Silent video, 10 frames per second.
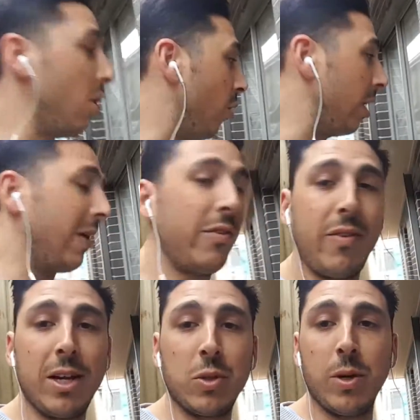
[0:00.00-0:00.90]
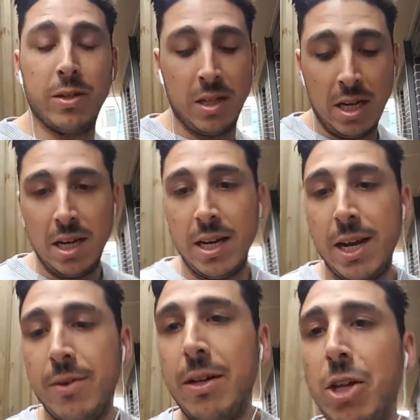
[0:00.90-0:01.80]
or you have a flush one.
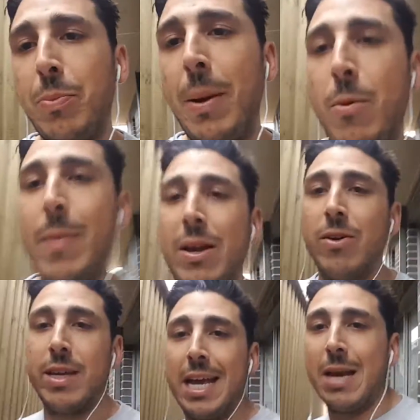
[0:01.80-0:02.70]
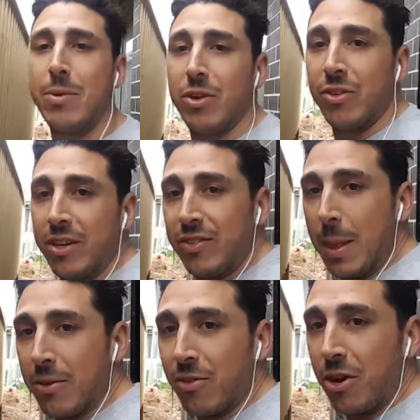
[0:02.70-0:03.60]
Now, a lot of people may not care because it is down
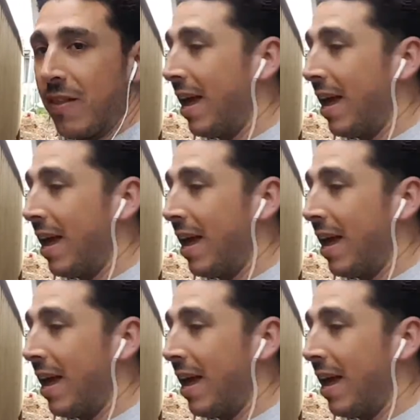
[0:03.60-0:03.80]
the side of the